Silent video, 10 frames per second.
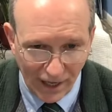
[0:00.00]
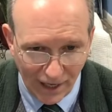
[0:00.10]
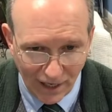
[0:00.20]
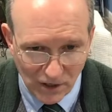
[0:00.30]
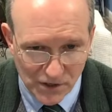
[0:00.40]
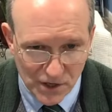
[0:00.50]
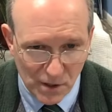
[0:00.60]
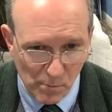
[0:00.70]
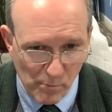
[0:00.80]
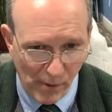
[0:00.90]
into
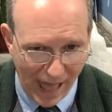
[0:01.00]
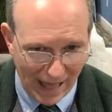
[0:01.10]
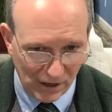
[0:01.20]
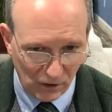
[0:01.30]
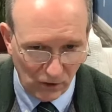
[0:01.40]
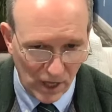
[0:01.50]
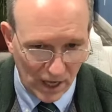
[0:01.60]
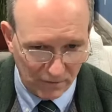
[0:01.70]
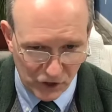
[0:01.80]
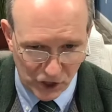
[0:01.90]
the battle
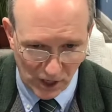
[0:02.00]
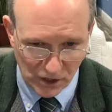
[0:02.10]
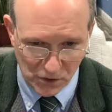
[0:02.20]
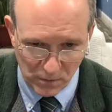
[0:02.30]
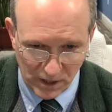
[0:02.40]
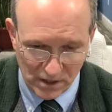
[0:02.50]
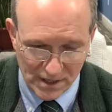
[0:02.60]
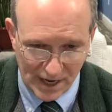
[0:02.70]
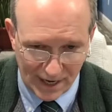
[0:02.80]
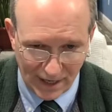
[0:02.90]
of Judgment
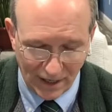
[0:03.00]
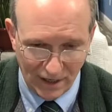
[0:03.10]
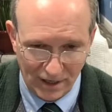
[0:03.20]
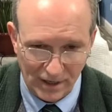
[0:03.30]
Day.